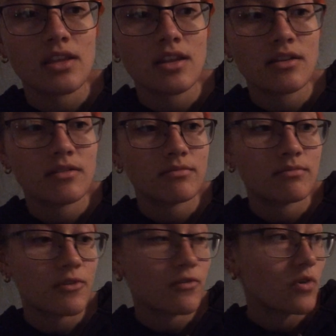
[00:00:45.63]
then
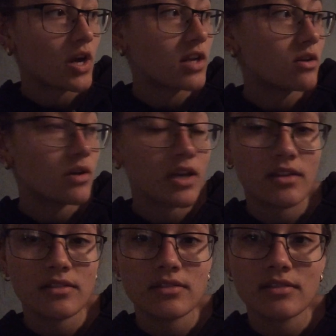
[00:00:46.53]
before I knew
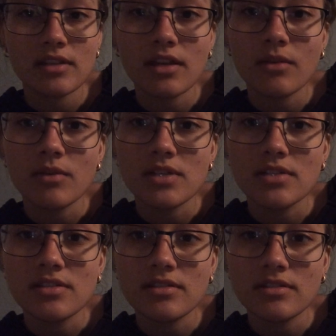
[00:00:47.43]
it, it
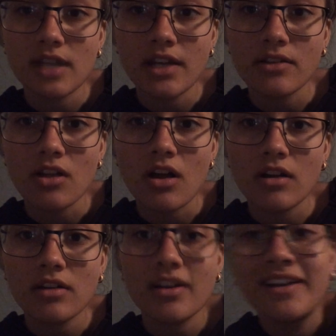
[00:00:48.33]
was nine
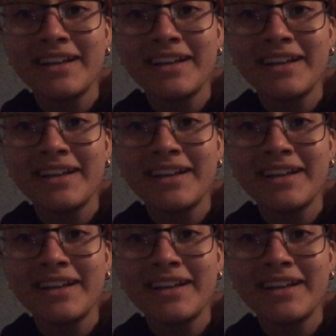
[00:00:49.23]
o'clock.